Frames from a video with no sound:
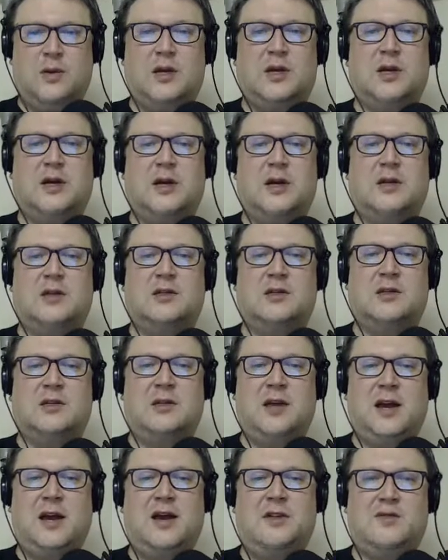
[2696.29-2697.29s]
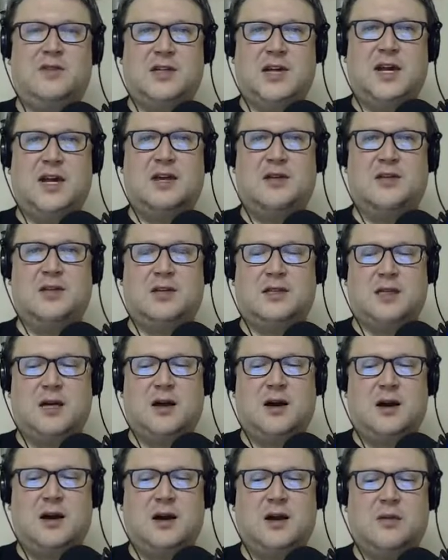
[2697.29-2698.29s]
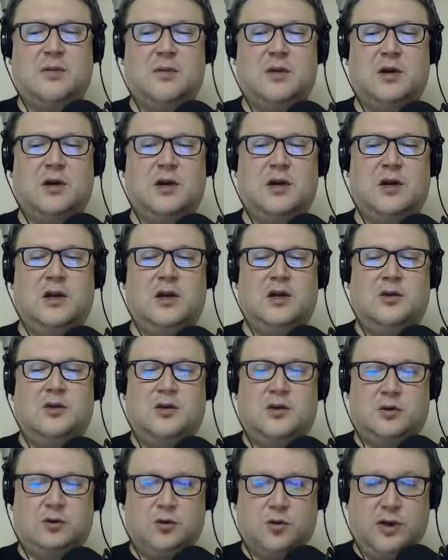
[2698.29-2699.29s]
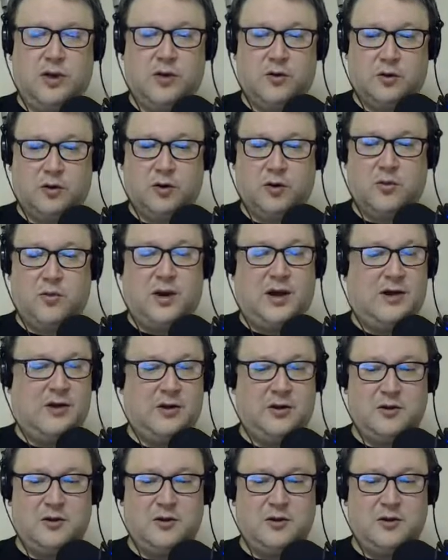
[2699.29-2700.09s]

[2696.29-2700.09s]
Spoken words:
because they have taken the time to regroup.